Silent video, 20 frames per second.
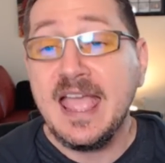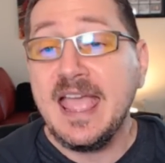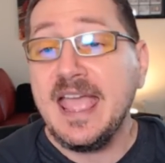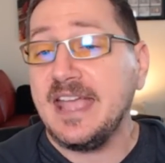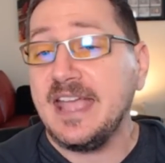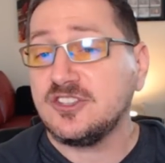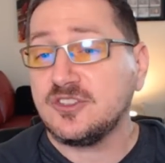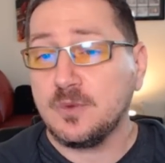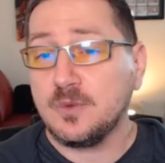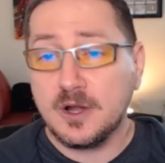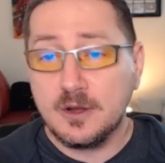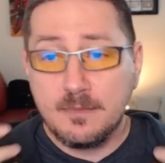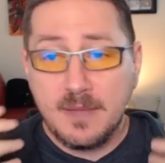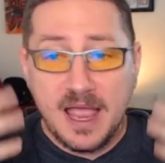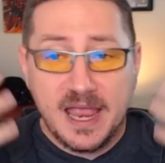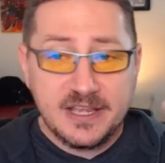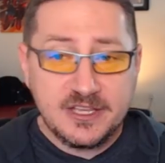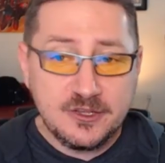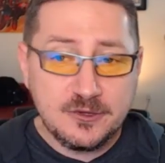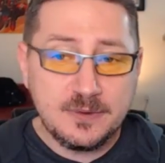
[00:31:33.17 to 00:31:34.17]
Hey, just want to
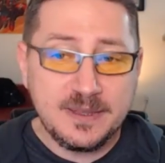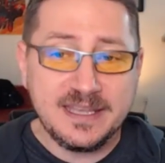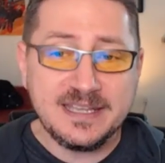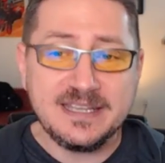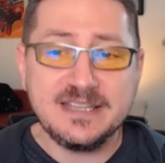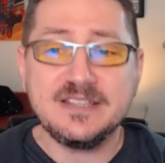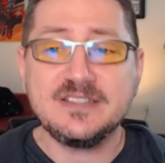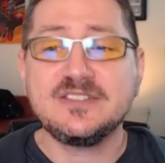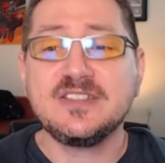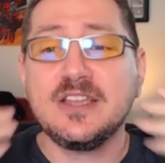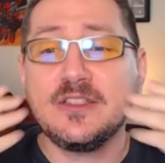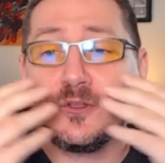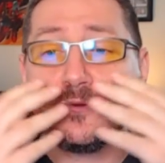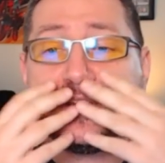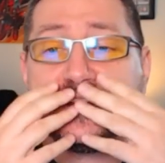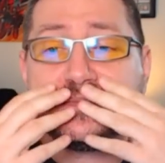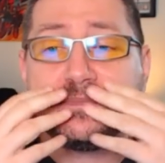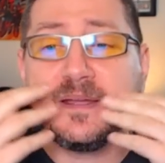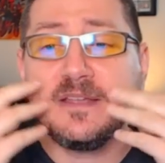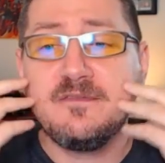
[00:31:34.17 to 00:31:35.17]
remind you, it is uh, the
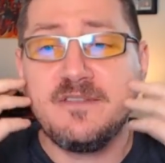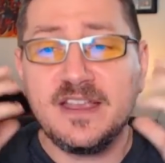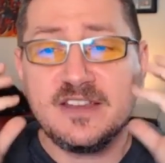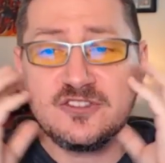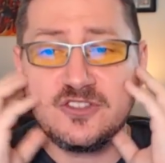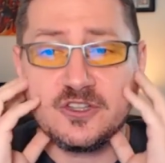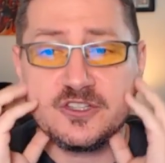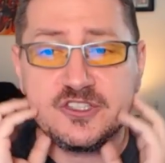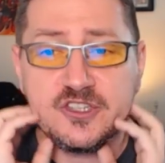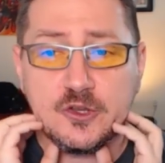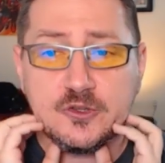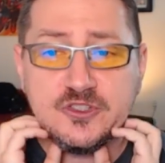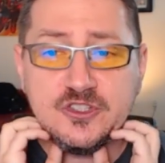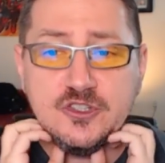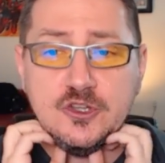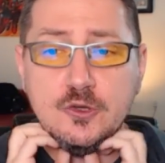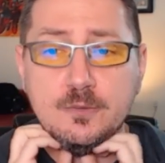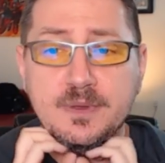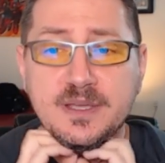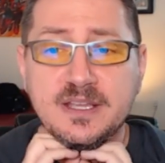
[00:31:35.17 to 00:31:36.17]
reason my face looks so
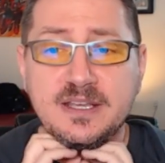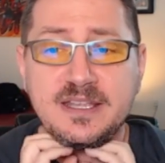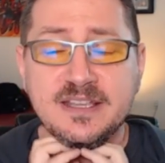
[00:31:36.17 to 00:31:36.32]
stupid